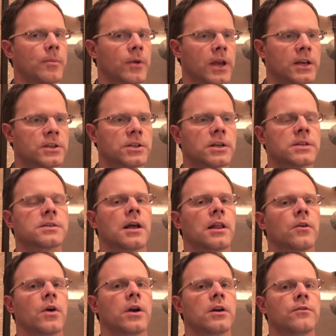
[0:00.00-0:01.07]
Application
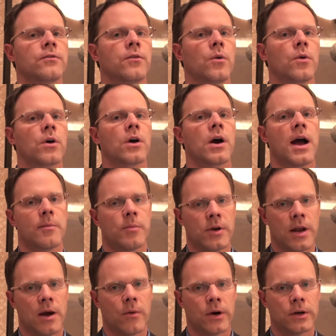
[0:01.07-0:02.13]
Accelerator for
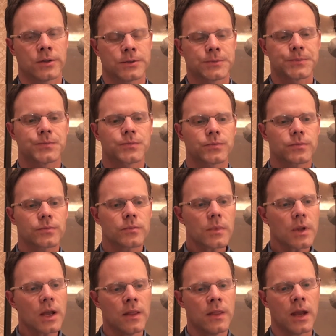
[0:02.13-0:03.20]
hybrid networks.
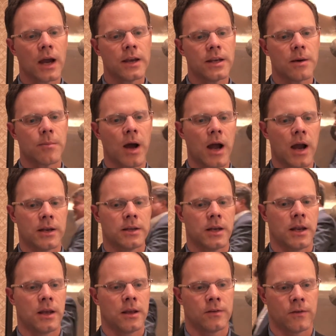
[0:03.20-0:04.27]
And the idea behind
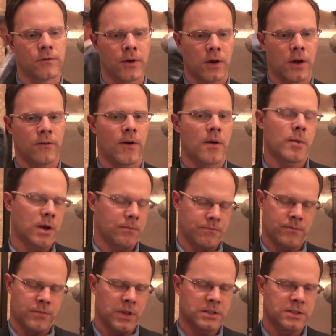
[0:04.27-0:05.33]
it is,
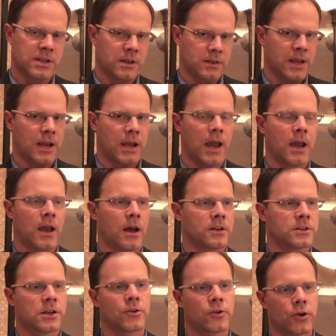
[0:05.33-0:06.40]
let's take
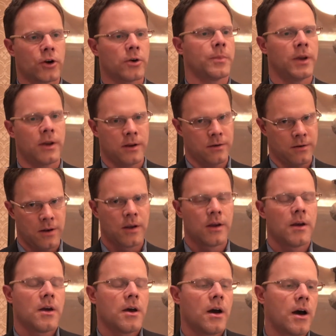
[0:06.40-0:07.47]
a Central European
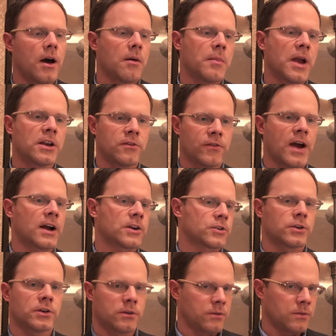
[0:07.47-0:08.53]

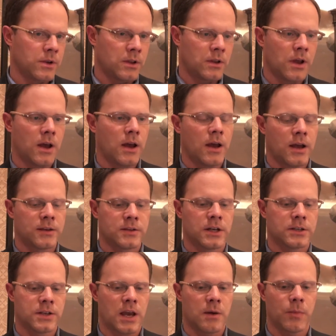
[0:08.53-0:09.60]
manufacturer as an
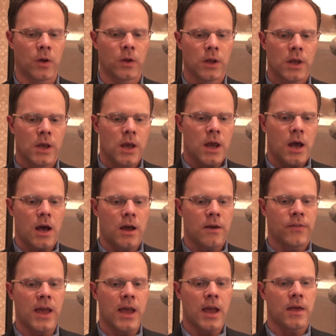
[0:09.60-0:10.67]
example.
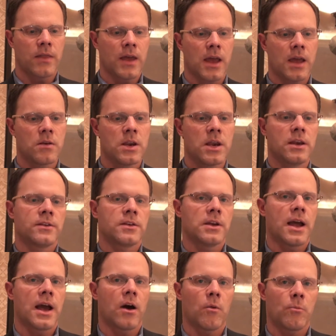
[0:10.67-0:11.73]
If they need to
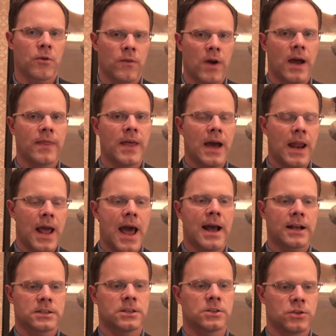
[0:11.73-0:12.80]
now provide that
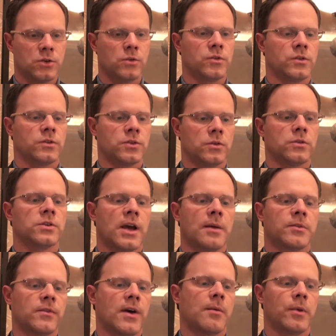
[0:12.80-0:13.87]
access to certain
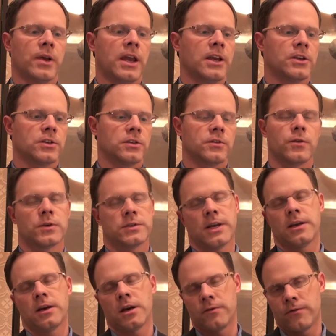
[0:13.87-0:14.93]
types of applications for,
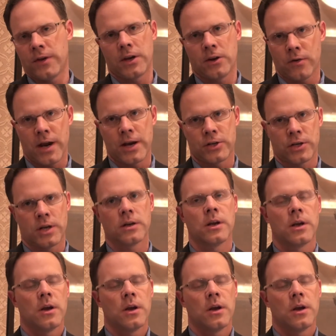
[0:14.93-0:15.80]
say, configuration,